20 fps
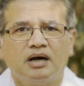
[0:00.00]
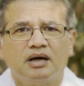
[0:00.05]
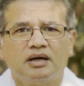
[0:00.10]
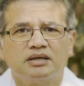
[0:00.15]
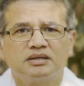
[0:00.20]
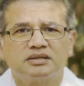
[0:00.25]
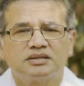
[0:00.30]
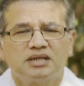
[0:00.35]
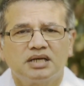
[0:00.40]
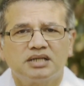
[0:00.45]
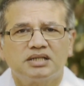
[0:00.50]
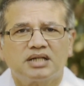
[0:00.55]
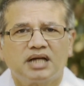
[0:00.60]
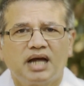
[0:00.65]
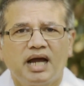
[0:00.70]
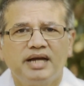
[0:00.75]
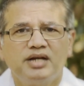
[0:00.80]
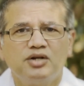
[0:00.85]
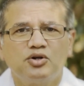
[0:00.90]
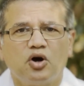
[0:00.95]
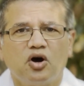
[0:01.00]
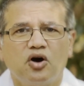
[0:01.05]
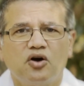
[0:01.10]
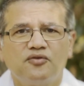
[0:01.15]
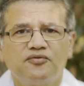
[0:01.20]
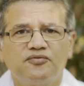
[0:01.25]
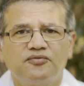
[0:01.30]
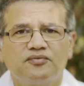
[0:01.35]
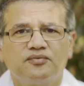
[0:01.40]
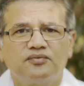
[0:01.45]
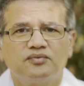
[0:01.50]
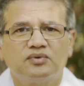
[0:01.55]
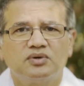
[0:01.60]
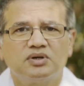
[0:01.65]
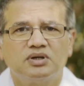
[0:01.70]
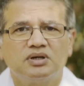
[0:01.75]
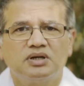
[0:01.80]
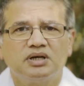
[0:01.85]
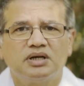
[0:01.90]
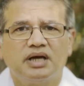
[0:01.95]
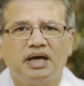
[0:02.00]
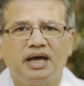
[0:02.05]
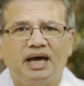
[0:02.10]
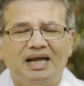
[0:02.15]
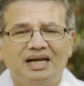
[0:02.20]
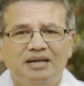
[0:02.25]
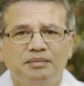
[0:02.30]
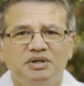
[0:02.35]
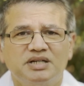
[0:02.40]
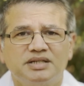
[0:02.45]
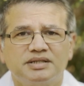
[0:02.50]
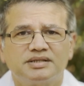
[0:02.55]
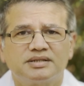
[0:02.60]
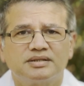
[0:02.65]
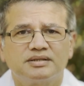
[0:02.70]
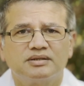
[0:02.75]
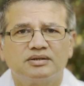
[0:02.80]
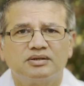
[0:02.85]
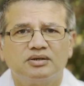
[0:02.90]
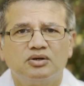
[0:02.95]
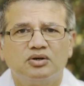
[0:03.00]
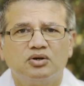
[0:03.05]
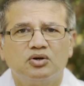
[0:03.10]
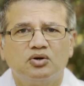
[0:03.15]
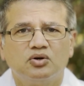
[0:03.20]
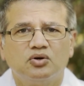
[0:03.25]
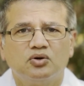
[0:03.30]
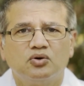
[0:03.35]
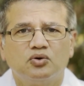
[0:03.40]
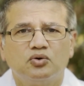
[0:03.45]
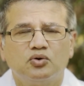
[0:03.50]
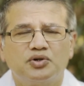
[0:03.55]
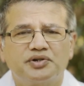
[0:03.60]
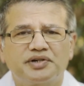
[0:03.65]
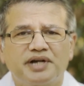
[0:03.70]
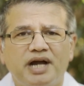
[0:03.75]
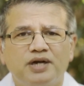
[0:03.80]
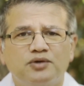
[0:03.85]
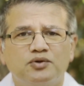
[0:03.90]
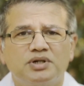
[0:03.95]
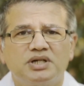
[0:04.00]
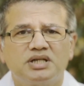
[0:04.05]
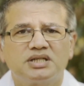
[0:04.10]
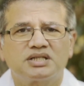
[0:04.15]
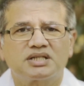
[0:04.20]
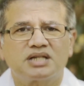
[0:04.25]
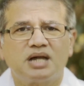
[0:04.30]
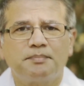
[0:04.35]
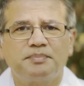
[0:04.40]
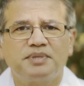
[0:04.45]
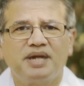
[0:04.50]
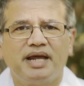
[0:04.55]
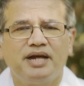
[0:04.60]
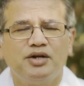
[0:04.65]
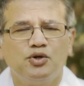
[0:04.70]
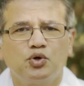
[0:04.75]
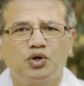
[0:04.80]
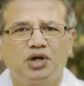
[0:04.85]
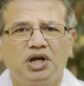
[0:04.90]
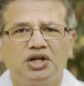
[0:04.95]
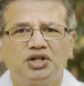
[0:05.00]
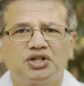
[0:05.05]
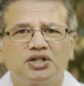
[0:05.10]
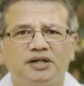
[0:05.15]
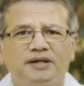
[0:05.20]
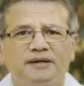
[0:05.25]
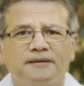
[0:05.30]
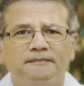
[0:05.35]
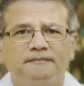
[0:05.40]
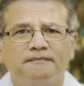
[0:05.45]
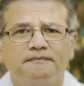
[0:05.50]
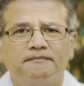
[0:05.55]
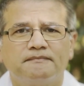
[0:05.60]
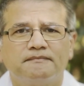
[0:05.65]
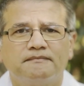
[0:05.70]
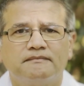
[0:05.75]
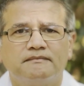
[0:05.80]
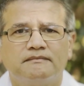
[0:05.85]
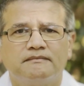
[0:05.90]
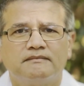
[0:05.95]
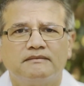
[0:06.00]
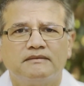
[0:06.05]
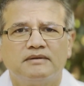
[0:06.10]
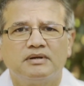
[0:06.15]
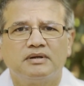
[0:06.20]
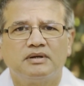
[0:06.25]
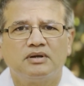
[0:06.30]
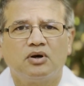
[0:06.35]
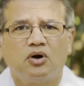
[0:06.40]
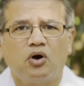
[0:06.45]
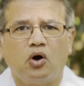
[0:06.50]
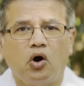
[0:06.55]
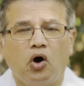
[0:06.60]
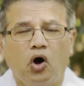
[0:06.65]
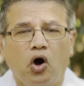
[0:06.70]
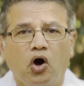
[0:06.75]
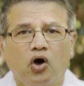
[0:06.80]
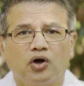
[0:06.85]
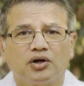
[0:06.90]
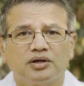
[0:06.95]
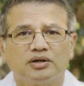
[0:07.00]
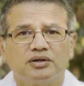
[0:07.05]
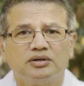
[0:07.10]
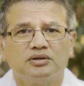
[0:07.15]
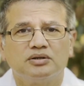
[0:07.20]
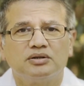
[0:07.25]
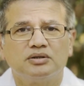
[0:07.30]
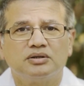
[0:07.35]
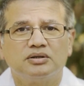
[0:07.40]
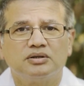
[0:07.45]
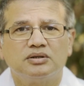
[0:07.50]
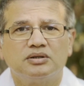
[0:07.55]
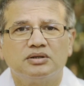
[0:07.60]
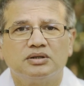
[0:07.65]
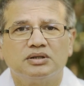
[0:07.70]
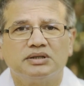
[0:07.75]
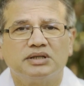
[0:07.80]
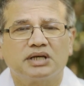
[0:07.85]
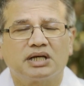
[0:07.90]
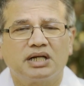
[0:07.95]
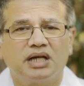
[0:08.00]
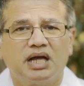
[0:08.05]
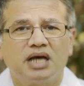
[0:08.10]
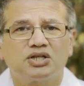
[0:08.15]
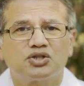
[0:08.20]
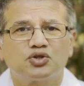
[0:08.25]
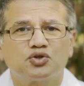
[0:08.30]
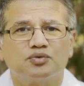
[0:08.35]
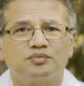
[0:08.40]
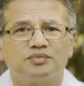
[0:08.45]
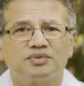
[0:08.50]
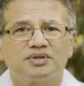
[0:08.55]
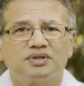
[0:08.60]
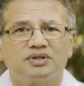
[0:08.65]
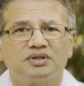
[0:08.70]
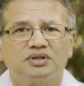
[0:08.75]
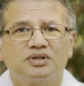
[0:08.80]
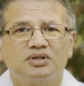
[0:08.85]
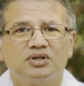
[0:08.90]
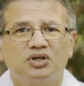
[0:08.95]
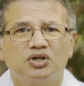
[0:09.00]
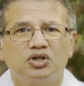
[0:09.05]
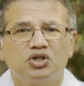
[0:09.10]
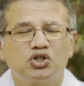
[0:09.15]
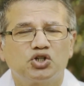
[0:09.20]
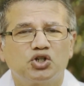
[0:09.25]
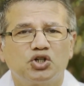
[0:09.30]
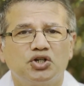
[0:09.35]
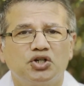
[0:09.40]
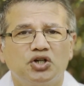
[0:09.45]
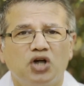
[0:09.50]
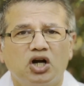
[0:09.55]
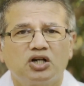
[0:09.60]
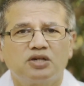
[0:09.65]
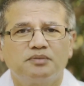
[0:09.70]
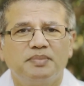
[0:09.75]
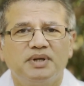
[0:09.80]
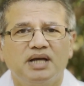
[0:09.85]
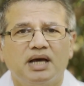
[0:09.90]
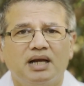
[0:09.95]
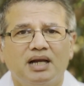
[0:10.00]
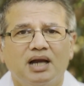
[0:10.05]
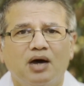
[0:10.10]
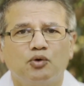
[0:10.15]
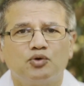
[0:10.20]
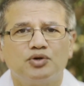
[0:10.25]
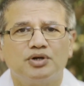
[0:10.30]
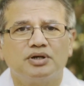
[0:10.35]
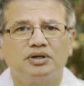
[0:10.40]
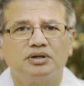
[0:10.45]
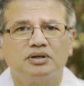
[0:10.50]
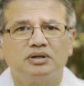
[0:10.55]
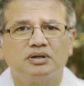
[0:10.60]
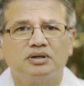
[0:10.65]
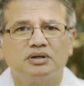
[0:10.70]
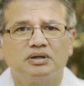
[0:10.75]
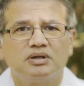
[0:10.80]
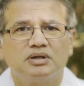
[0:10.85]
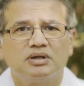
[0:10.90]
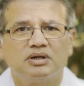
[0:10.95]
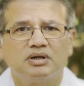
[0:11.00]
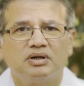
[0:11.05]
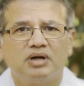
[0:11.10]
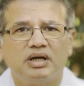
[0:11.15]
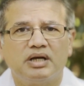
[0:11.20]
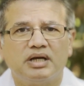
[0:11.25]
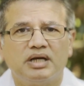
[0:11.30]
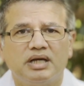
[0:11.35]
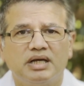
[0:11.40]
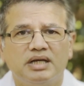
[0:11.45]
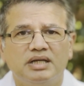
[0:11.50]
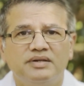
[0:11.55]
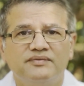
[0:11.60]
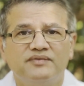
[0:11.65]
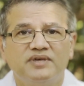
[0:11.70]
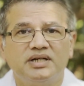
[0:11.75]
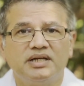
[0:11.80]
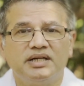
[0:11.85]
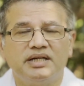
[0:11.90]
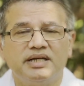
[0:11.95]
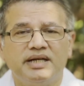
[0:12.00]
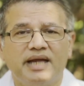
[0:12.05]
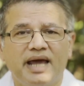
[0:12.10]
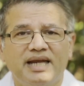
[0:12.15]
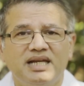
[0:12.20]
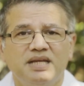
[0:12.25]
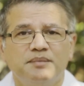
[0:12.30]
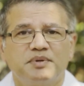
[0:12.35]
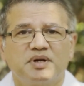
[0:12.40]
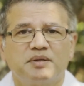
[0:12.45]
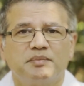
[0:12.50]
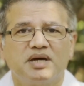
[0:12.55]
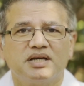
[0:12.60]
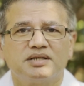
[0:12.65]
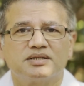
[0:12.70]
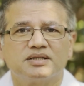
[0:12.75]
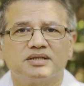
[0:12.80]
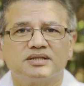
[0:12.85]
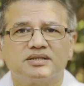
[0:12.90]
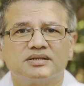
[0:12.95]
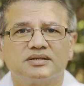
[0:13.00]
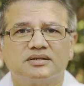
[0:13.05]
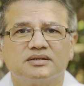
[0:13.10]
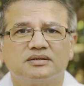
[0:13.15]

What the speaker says: Such kind of elements who try to disrupt education or the classrooms should not be allowed even in any premises.